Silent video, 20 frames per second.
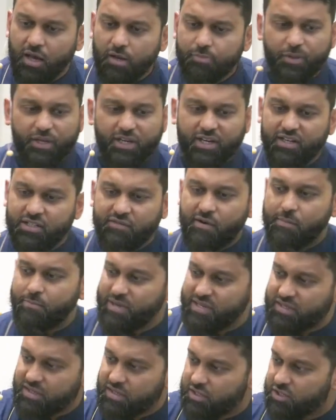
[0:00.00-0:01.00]
not because of a
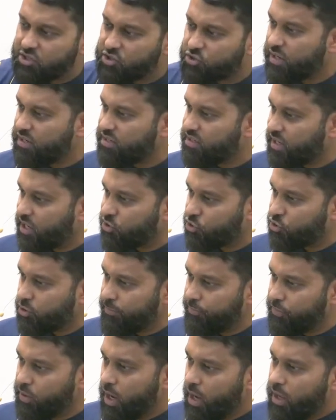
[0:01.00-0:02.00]
business
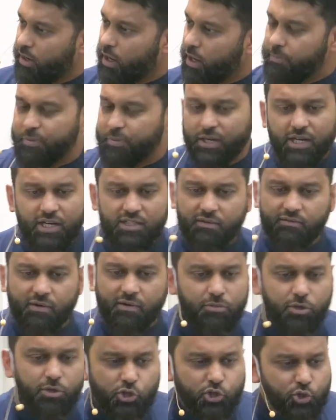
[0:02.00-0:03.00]
transaction, not because of a
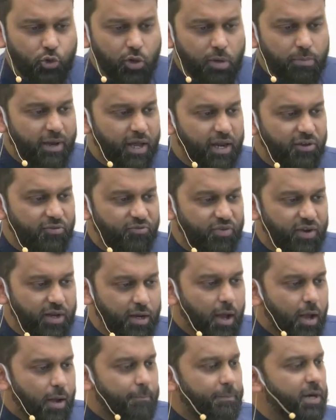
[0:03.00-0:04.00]
mutual
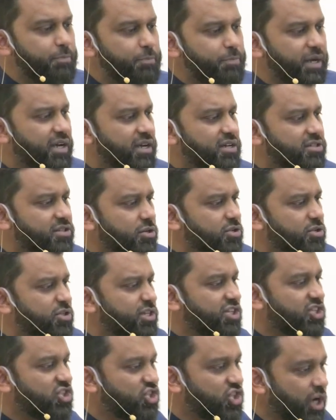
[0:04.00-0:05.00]
benefit, but because there's
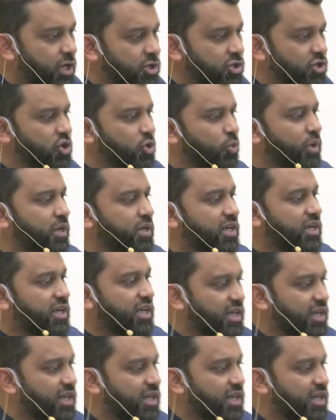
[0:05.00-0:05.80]
a genuine